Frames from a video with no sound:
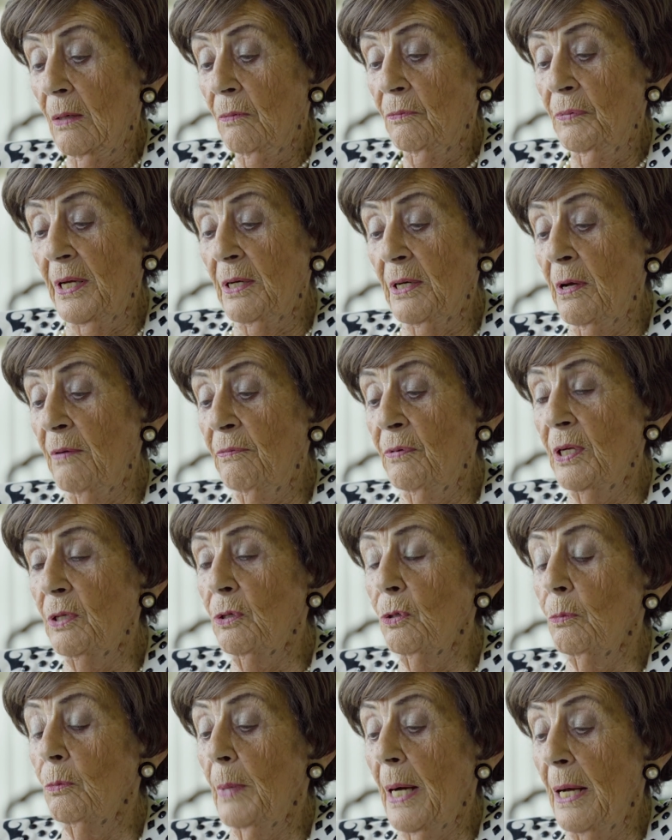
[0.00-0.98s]
wherever
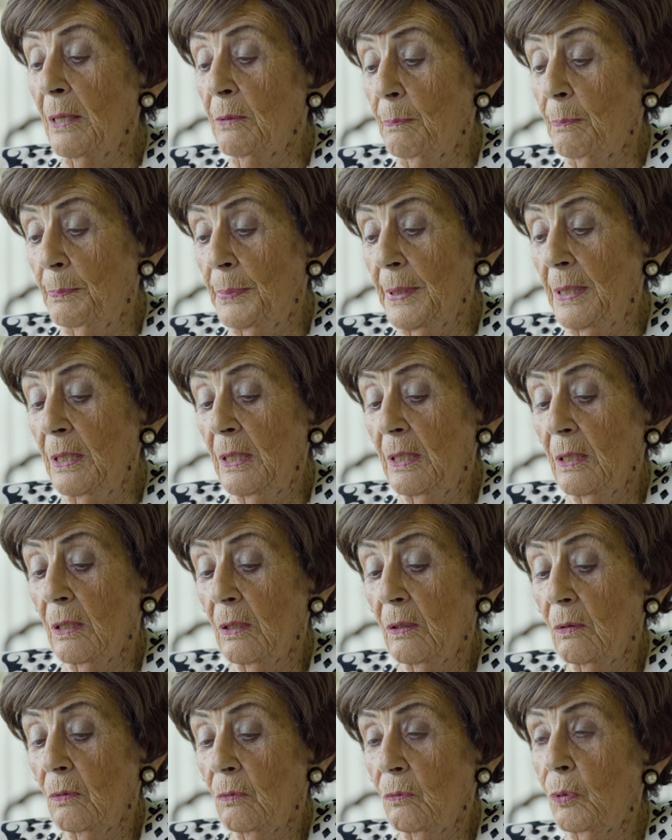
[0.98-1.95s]
you might be,
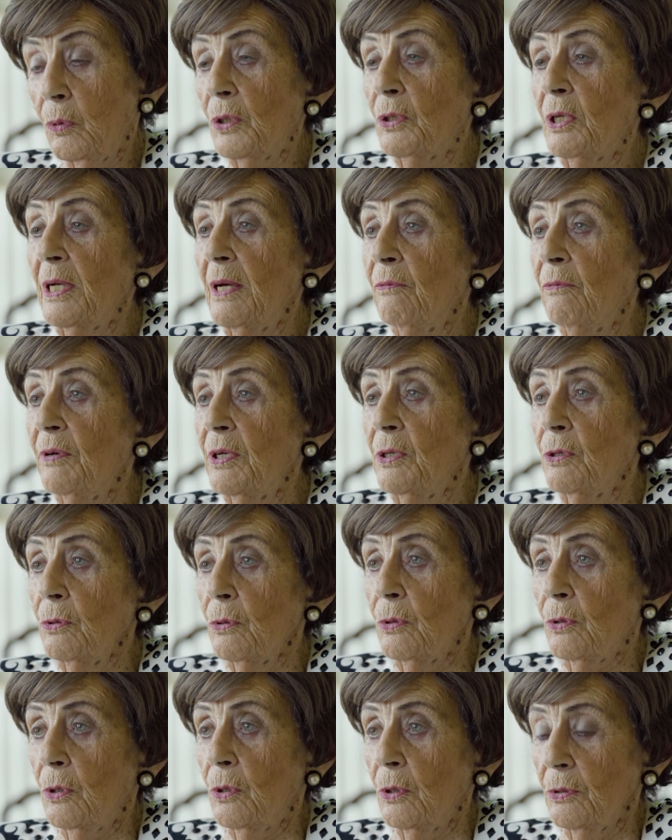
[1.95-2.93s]
whatever
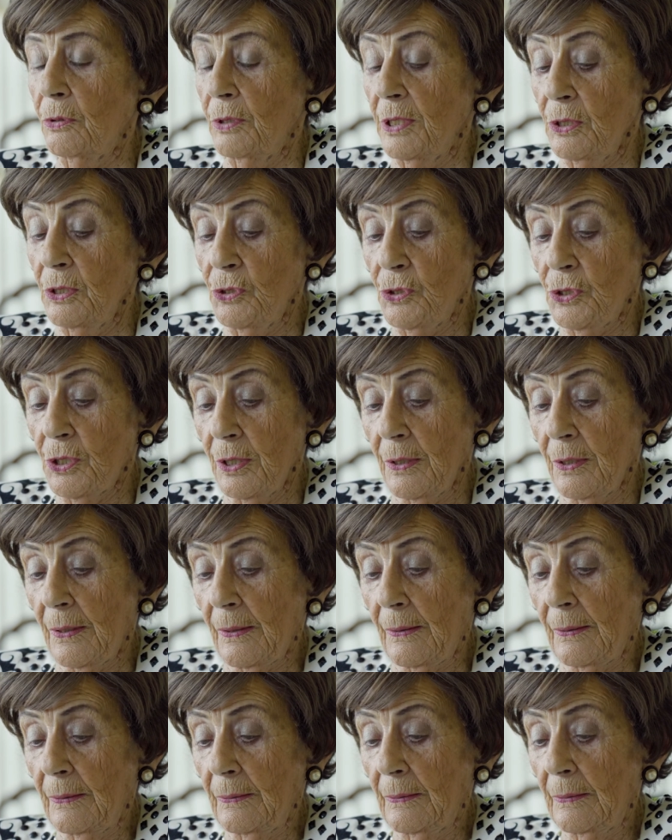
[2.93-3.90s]
your condition,
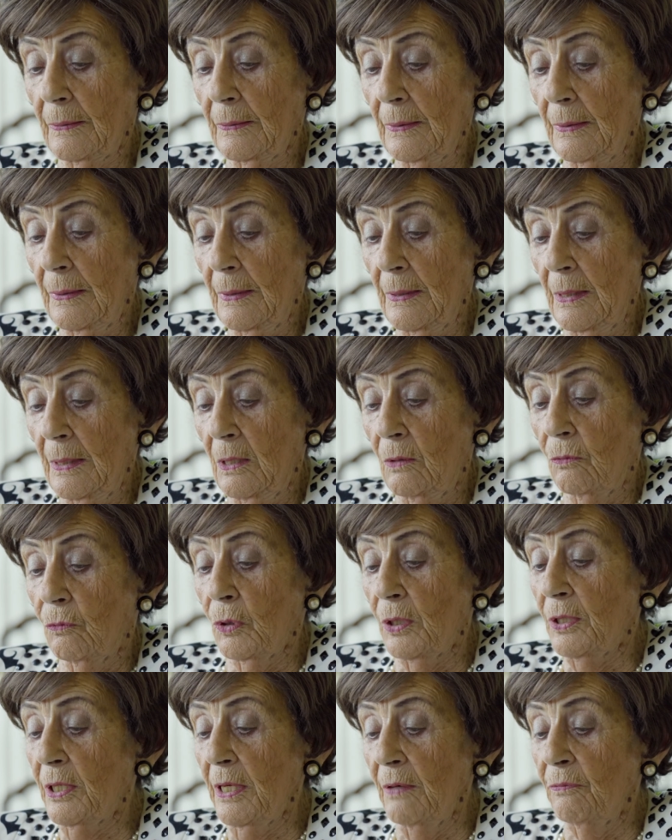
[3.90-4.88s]

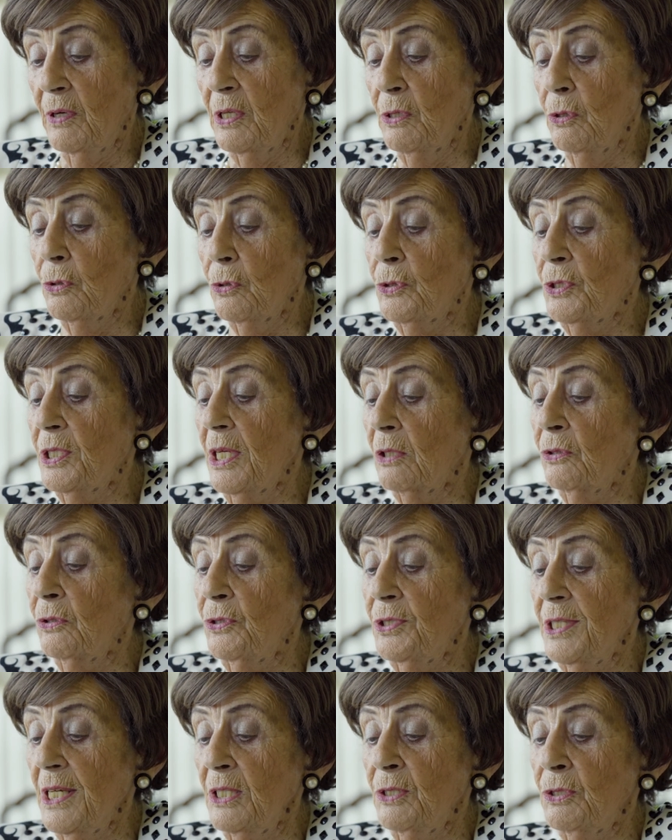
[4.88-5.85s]
whatever your
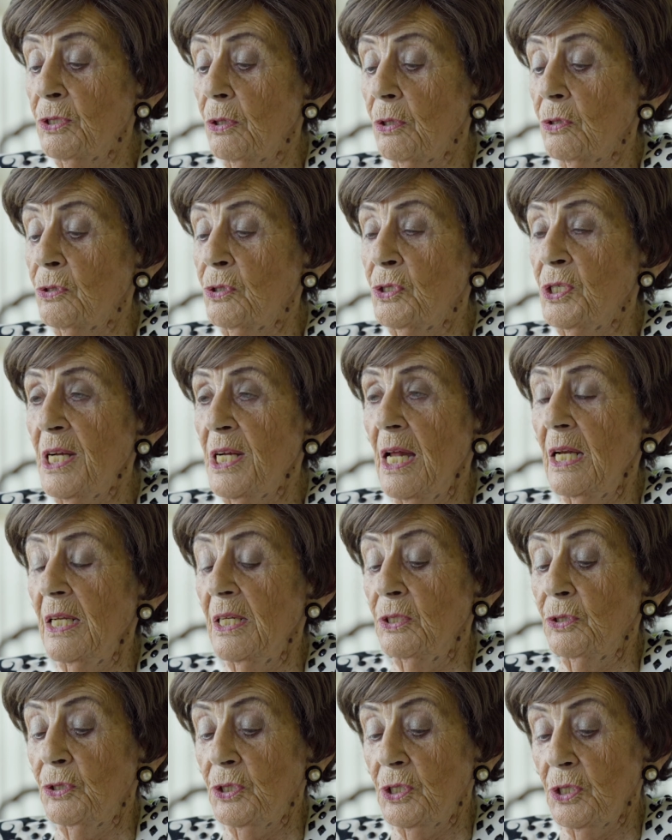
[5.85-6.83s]
success or
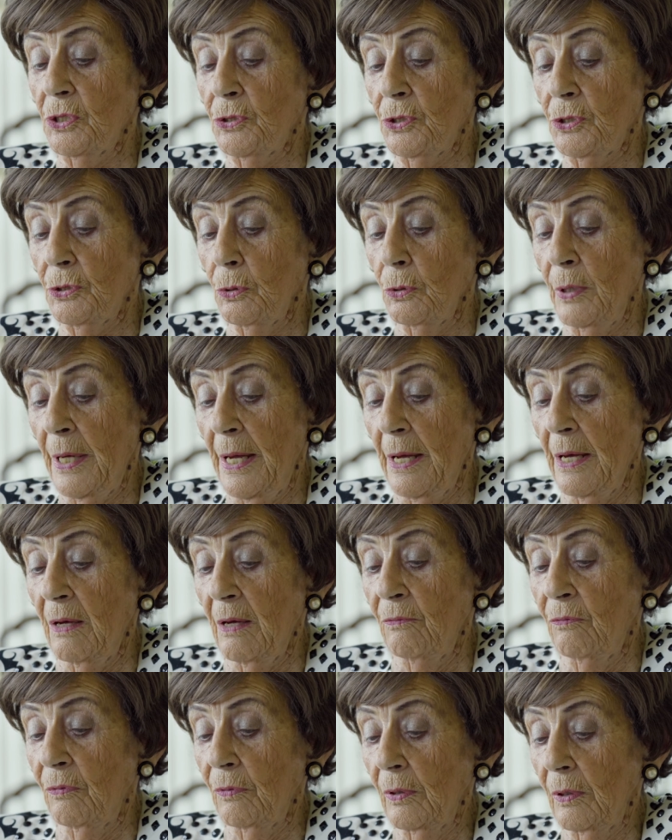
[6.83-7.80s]
challenges you
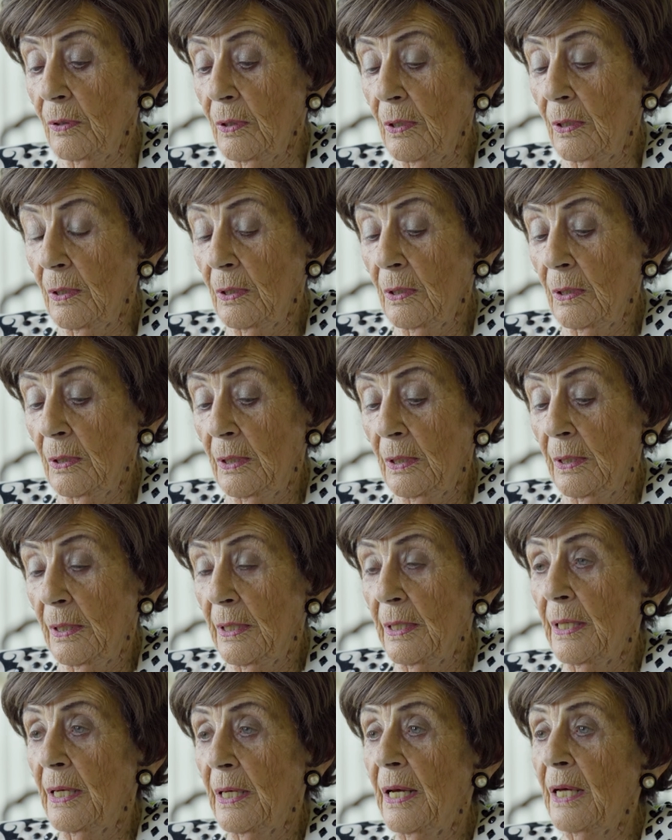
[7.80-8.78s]
have,
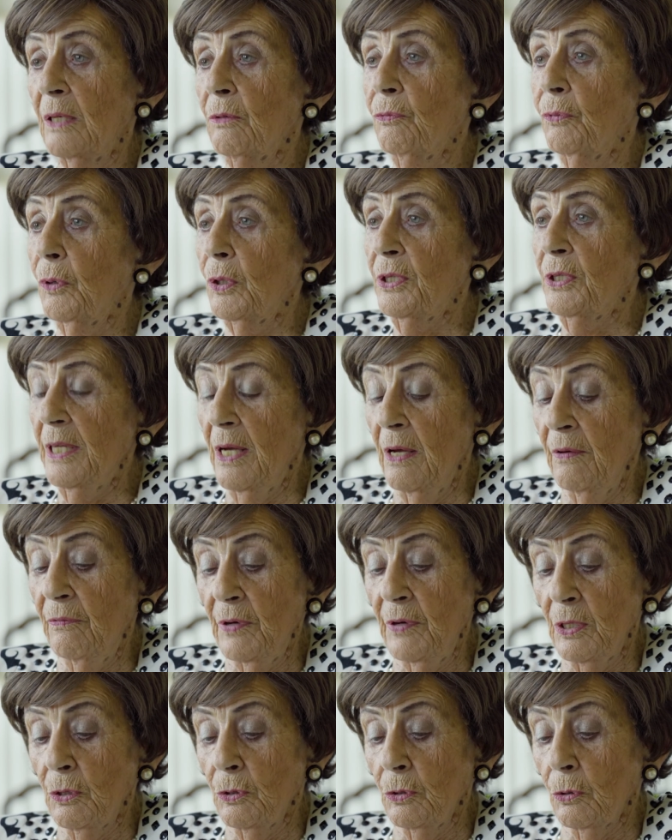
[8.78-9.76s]
and
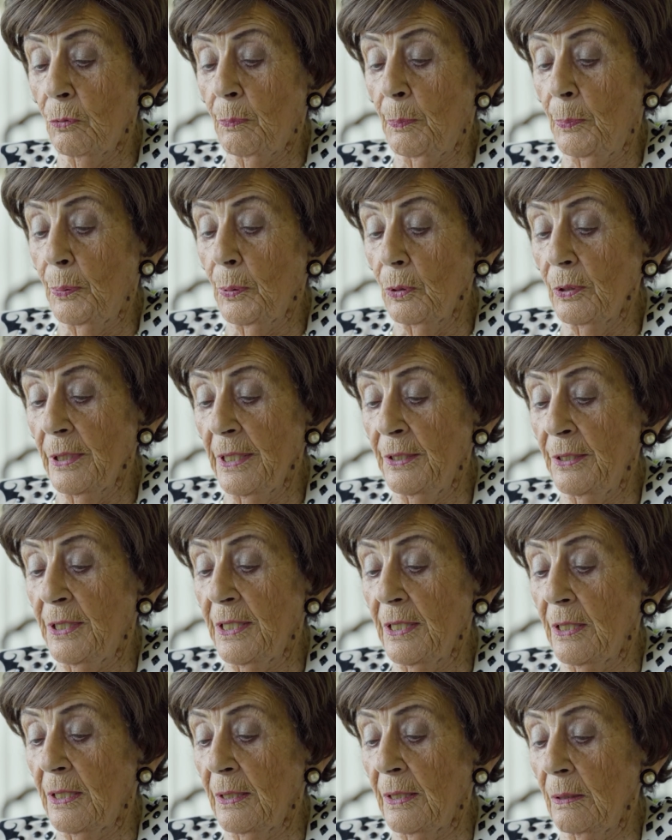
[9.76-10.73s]
whatever your
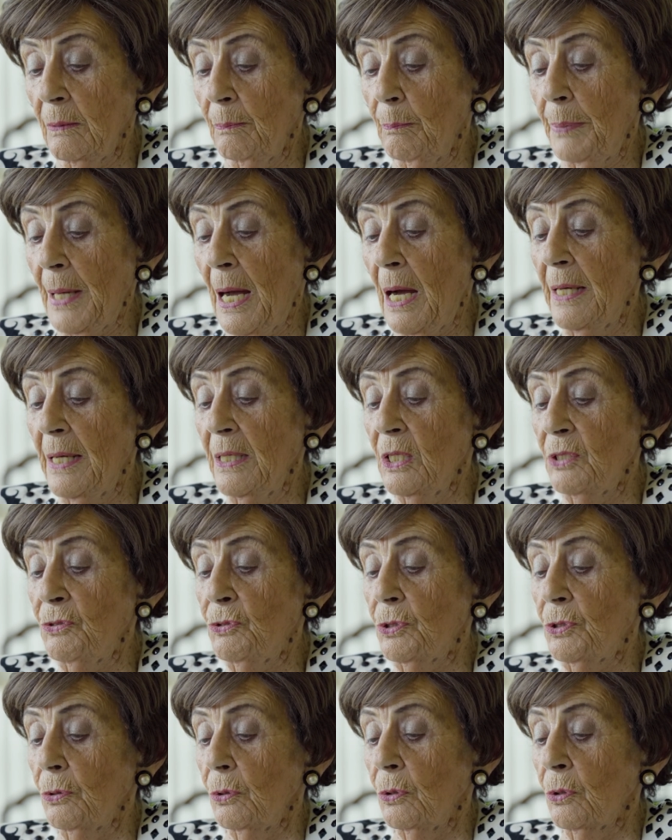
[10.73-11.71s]
political
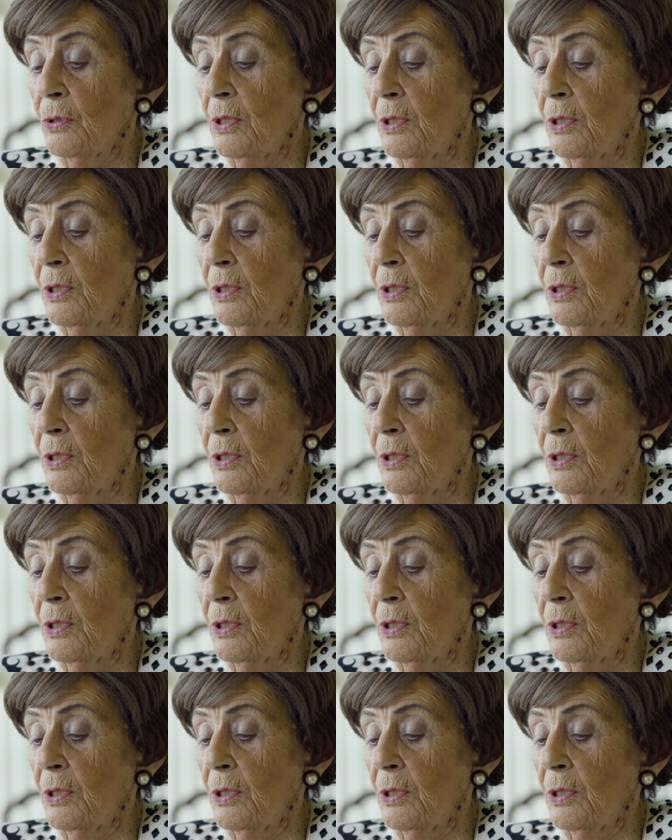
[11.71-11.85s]
bias or